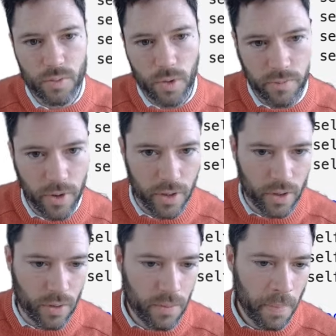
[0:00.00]
worth of
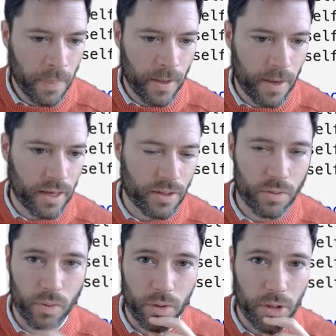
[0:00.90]
audio. And
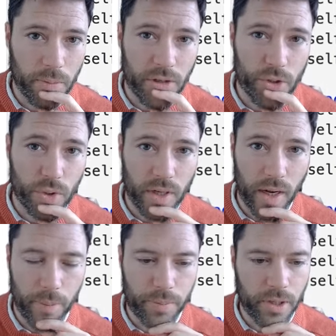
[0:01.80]
we're going to make sure to
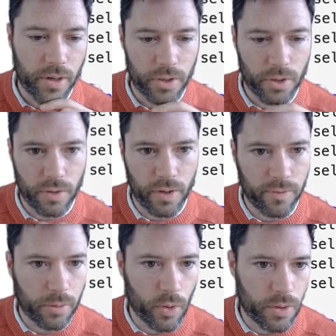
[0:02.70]
clip the audio if
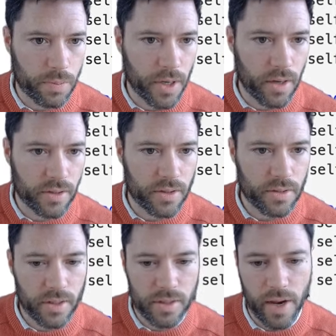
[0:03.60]
it goes beyond
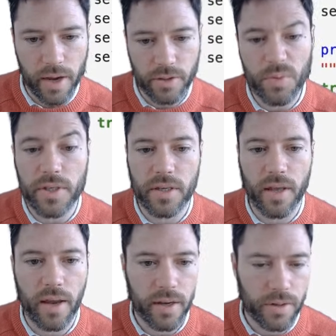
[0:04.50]
this length. We'll see
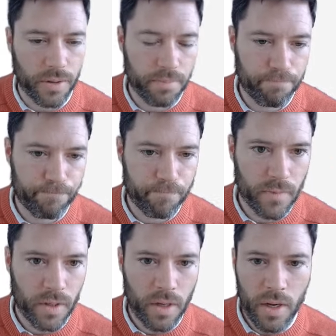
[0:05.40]
that later.
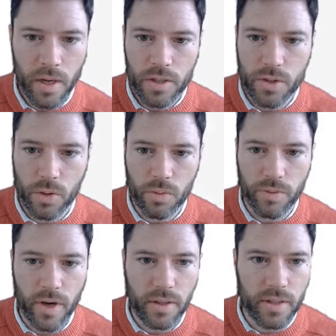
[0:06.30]
So
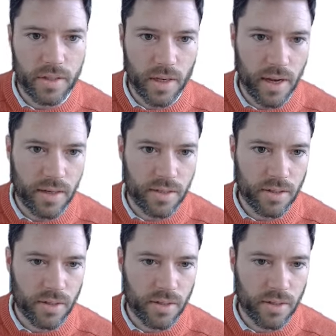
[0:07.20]
we've got this class